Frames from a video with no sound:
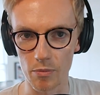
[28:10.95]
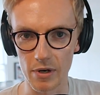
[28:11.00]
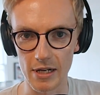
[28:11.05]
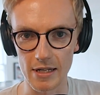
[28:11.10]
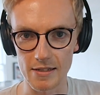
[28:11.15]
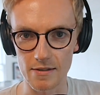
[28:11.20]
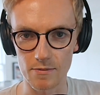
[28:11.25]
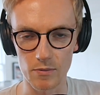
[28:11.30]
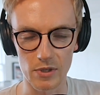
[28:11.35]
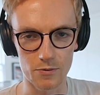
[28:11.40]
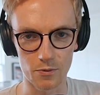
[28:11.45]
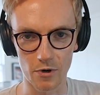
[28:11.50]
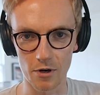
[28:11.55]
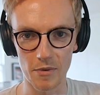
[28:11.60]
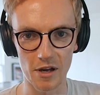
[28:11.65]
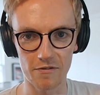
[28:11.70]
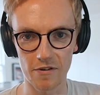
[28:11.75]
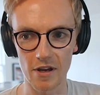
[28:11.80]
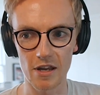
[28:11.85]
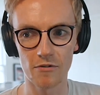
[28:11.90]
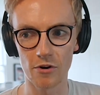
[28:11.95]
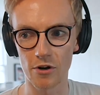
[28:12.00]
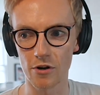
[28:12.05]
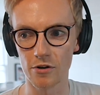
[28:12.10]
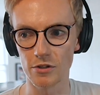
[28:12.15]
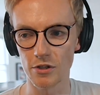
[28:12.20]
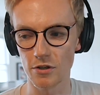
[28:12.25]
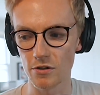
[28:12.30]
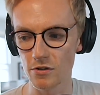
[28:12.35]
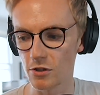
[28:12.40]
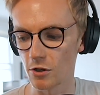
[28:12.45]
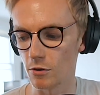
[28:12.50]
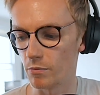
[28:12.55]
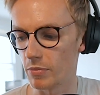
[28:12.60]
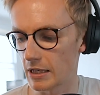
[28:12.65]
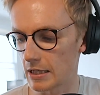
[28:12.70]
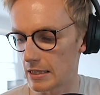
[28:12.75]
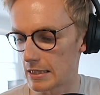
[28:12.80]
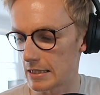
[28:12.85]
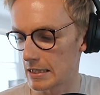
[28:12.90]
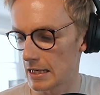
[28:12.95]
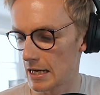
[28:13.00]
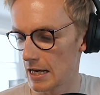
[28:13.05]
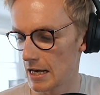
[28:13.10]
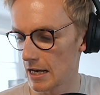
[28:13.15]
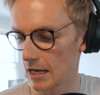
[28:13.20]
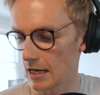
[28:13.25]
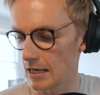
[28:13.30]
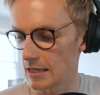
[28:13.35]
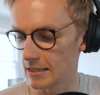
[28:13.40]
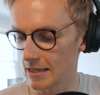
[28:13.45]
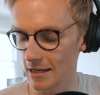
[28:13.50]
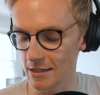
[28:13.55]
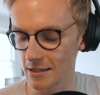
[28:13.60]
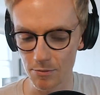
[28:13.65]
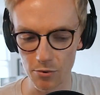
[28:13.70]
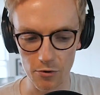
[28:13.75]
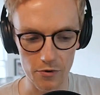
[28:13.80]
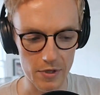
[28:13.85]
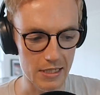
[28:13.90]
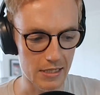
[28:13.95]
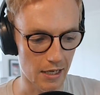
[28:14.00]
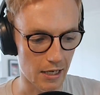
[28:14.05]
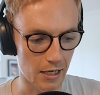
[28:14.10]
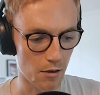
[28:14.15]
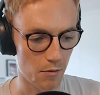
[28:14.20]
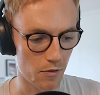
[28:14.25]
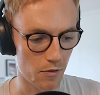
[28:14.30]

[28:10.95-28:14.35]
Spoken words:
but it's one of my favorite on YouTube because he sets up all these